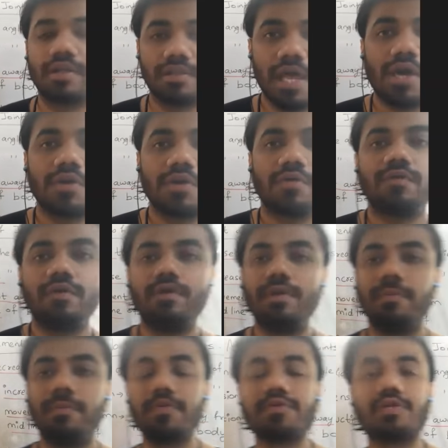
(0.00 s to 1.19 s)
Now we will
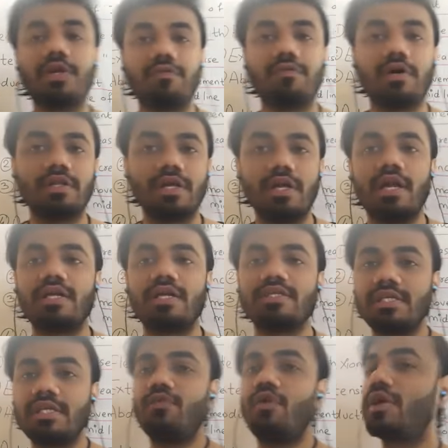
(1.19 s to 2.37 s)
proceed further and
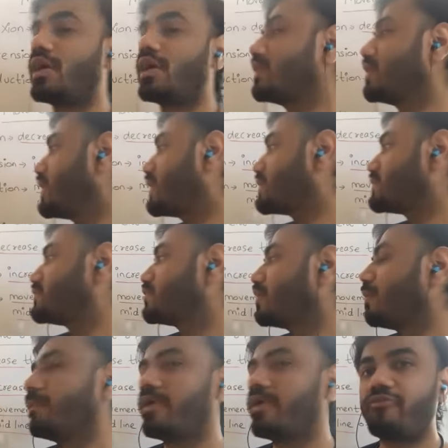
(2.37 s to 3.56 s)
see what are the next. So
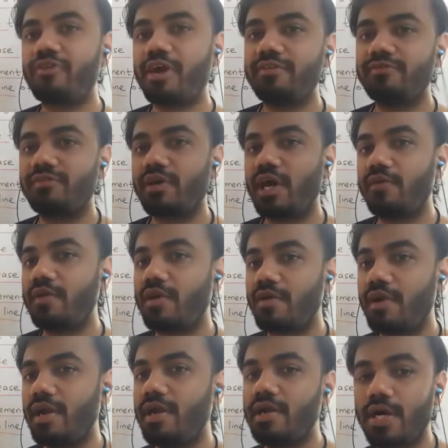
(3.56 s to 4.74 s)
number 5, I will
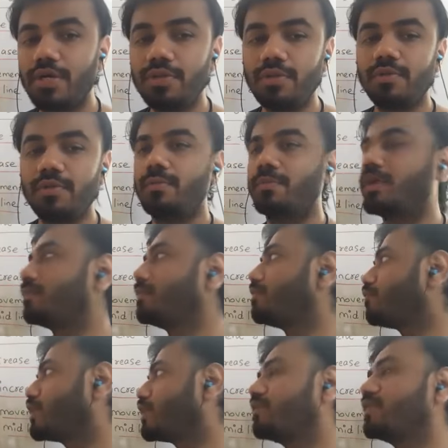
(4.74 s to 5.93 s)
write down, but
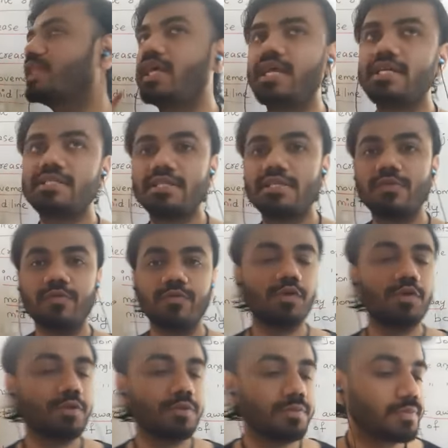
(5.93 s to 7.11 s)
before I will erase these
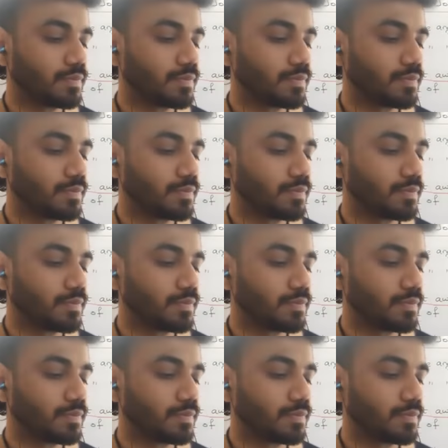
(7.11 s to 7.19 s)
4.